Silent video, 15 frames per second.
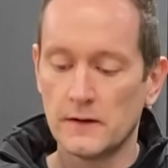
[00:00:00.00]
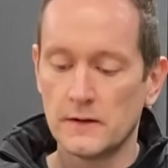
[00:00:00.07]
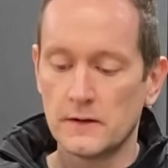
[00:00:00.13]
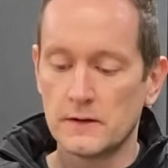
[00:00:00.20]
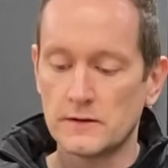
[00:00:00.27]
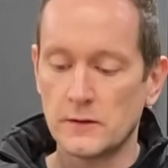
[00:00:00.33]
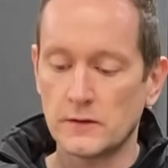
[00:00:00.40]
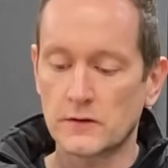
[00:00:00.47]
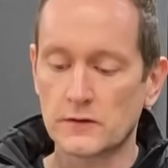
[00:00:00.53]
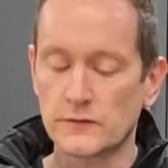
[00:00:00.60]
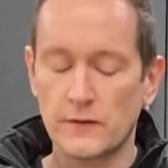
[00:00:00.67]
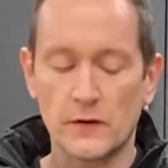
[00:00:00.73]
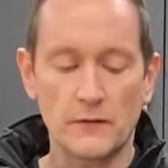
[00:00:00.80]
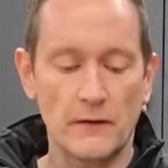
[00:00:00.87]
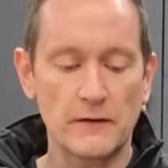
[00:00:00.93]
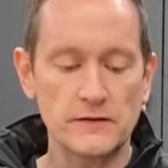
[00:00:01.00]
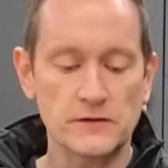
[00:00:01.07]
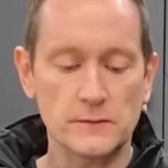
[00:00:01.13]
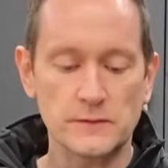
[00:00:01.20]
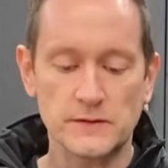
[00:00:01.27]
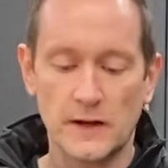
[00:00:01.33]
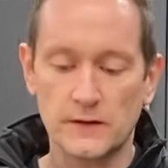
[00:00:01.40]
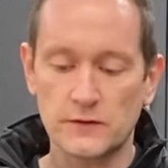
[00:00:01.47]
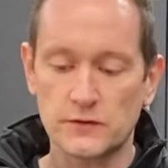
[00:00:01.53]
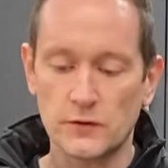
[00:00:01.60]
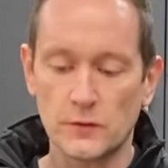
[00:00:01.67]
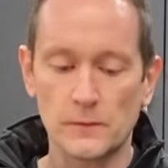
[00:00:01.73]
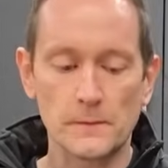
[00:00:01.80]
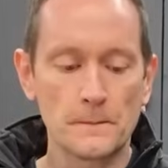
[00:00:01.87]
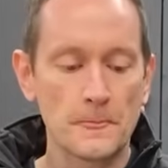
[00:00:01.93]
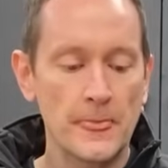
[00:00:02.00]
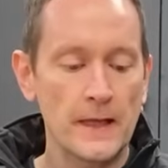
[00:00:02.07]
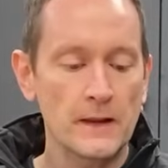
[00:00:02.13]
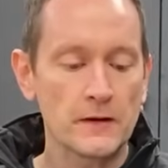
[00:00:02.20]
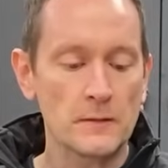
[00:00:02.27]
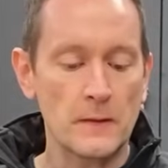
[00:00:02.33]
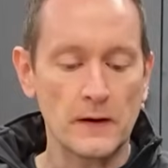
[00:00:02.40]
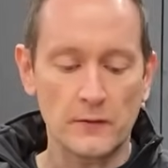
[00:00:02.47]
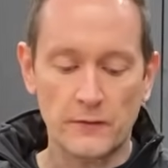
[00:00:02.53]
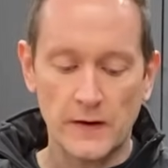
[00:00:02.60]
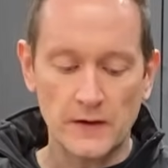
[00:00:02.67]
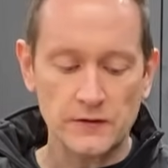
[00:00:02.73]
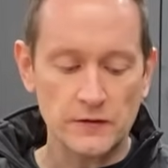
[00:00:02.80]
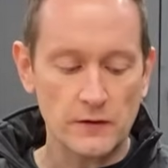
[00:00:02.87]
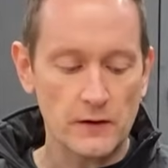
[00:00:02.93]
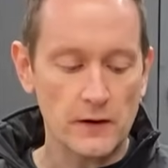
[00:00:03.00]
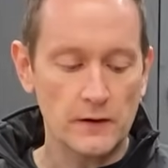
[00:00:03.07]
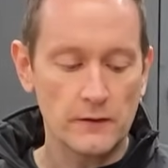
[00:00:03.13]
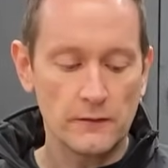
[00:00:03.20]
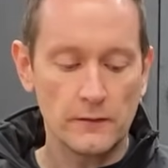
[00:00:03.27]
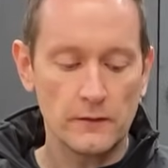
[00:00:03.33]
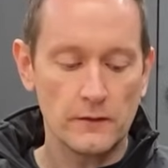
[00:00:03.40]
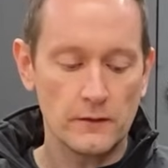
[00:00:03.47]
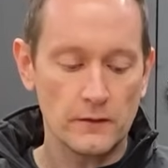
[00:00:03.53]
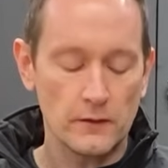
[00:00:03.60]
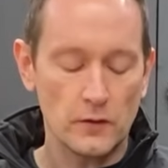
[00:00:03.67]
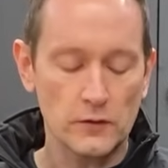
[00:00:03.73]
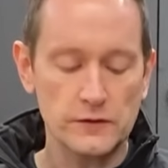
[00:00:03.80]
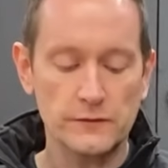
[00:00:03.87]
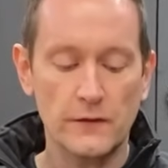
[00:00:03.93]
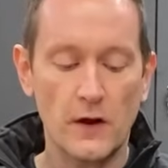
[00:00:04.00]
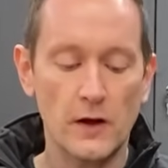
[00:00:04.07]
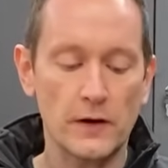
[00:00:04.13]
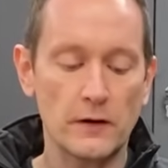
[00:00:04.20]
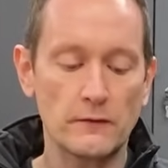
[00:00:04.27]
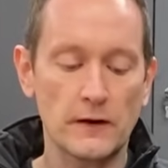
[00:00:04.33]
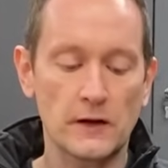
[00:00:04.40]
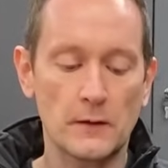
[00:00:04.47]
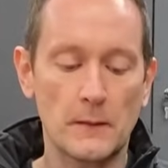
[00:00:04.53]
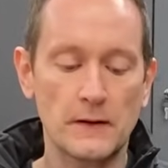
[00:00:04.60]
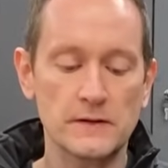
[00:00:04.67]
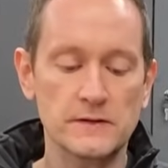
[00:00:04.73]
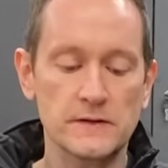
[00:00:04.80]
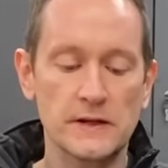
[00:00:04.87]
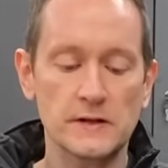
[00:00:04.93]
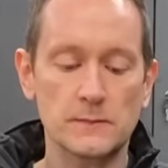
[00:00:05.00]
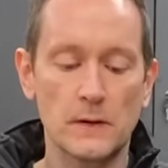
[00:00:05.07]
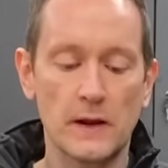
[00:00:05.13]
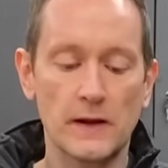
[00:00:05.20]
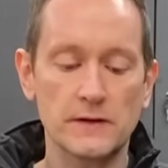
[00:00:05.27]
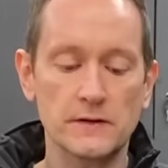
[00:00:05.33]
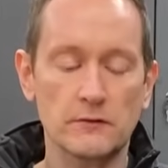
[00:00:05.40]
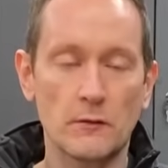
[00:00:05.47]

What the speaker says: So it does feel very substantial. The manufacturer, Husqvarna, recommends these blades are